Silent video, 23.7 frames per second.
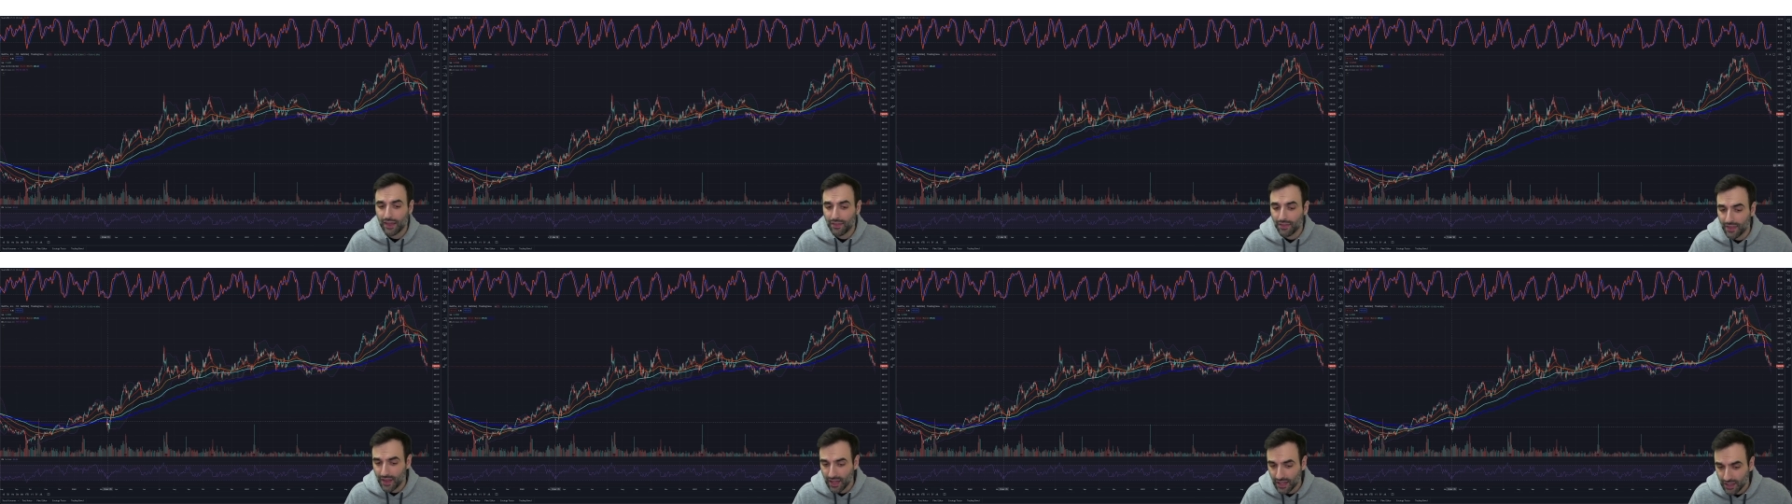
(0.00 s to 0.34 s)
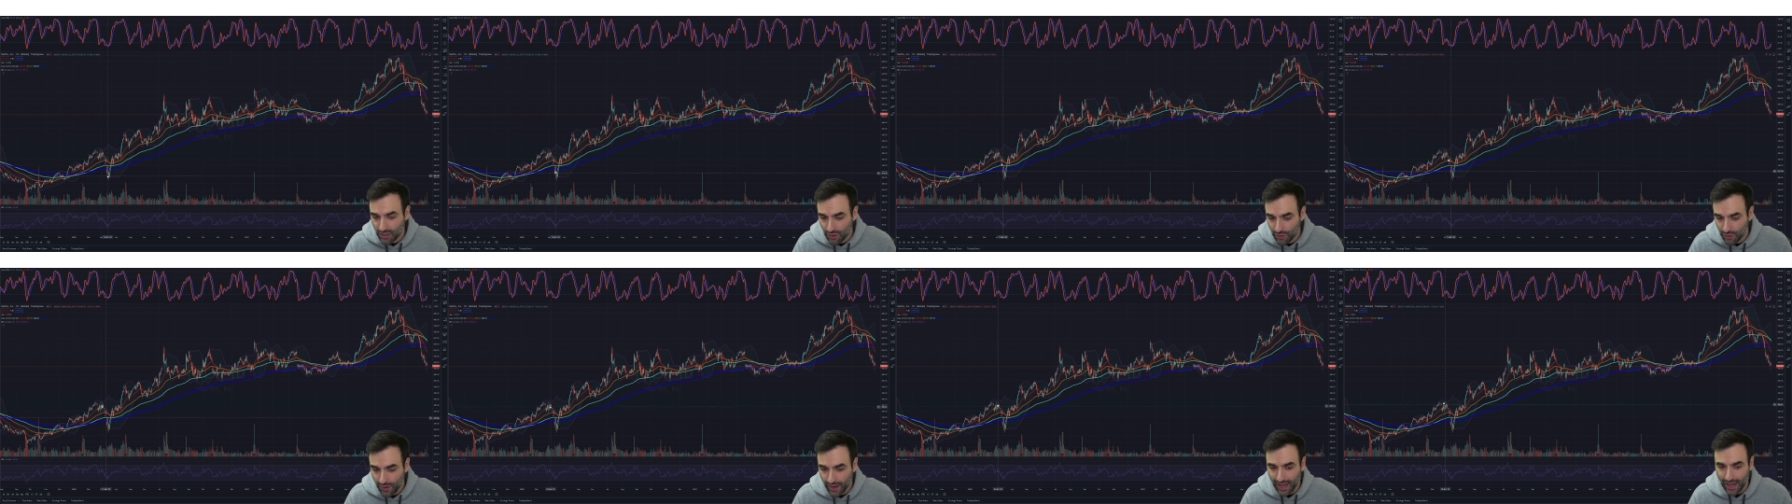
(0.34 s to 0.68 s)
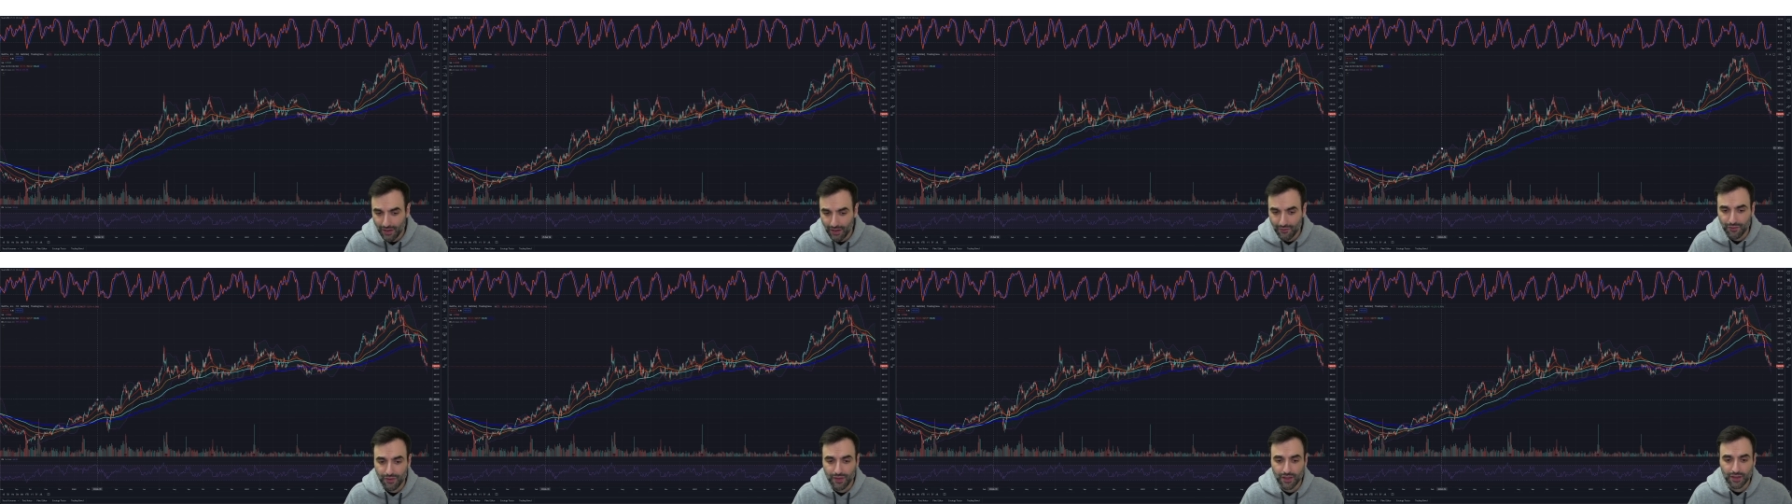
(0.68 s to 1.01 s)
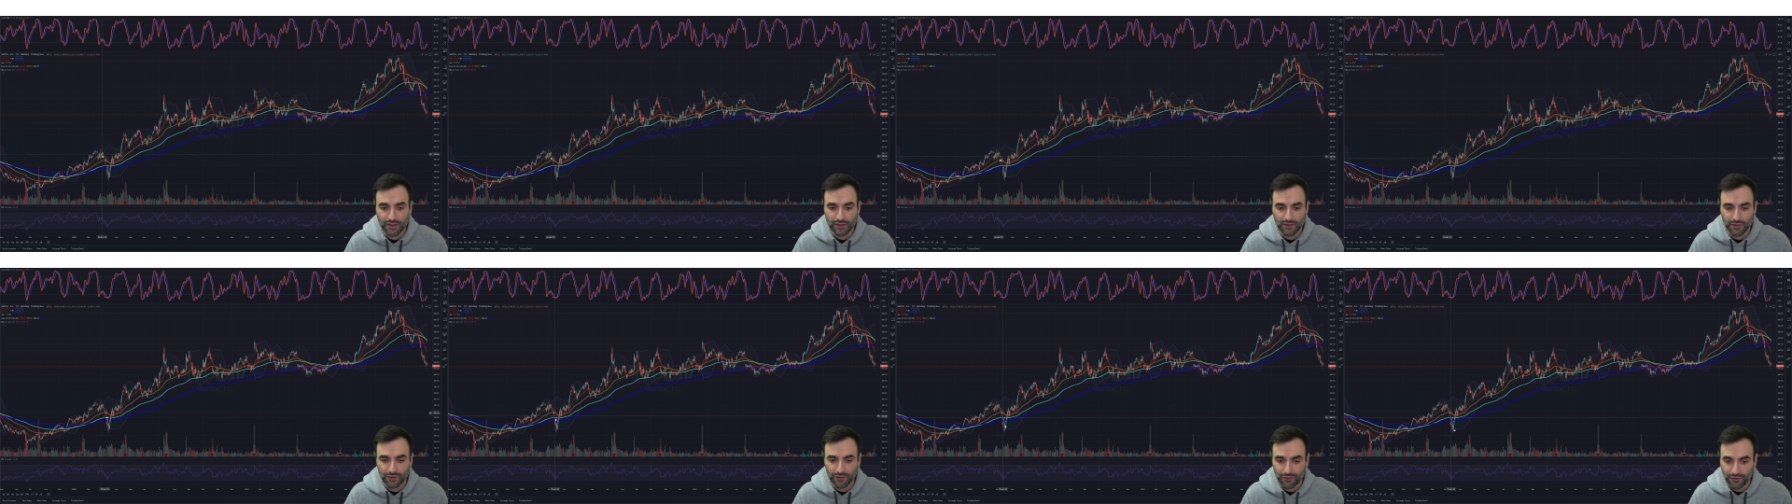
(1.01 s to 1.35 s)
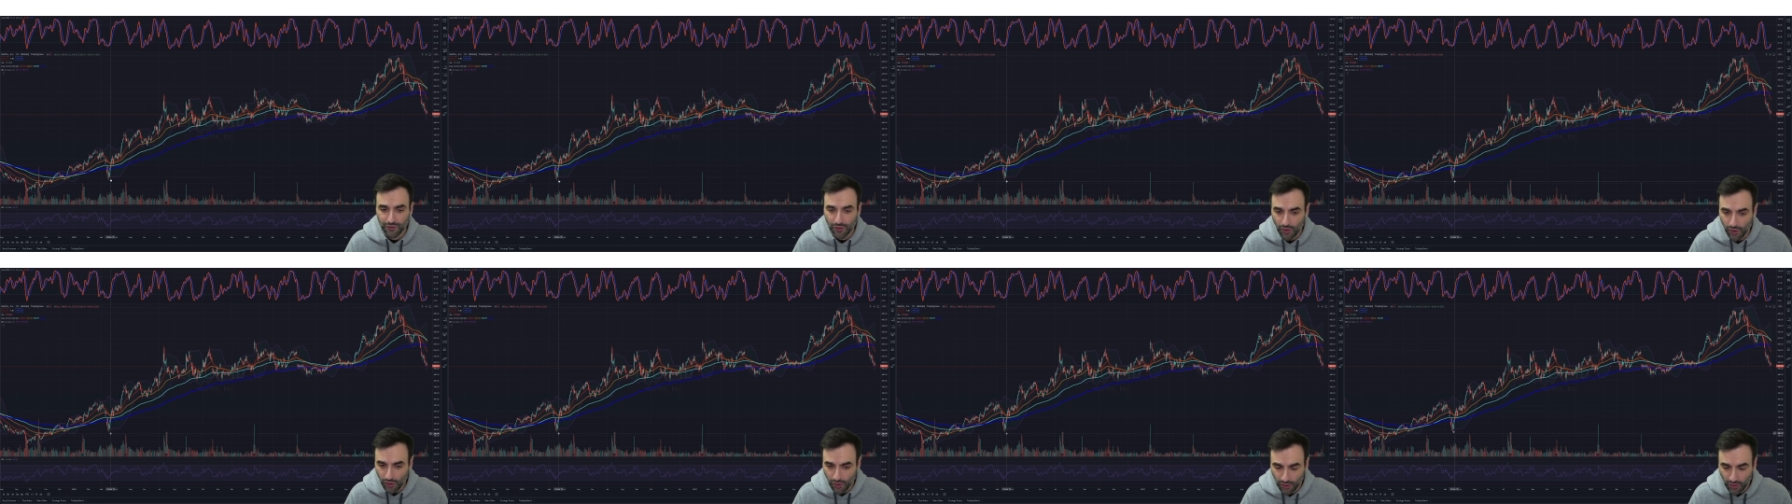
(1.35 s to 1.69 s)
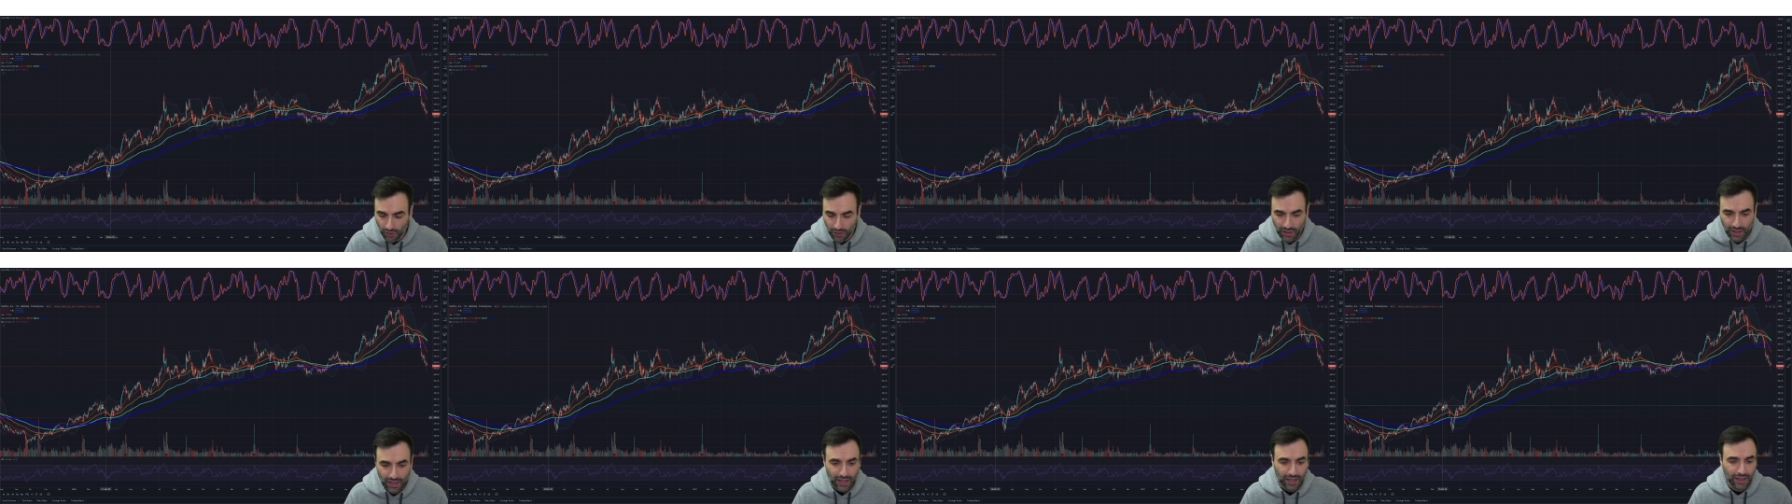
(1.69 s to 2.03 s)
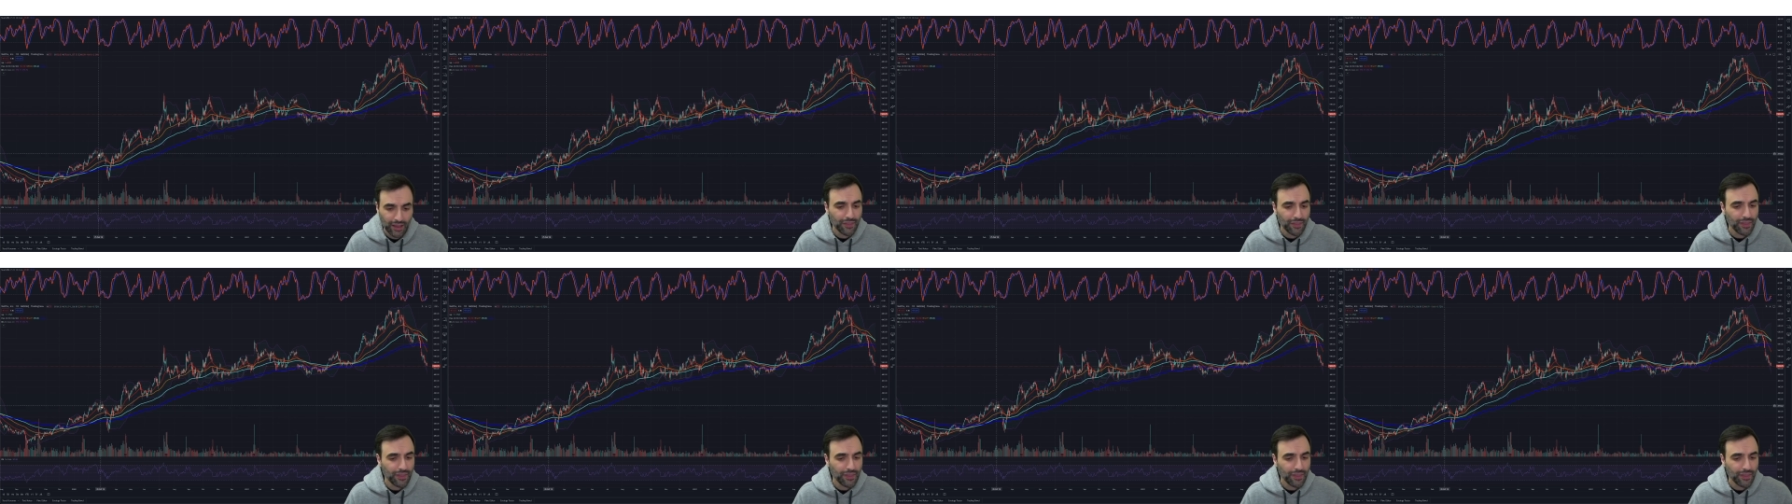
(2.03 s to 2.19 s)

and then you have this fall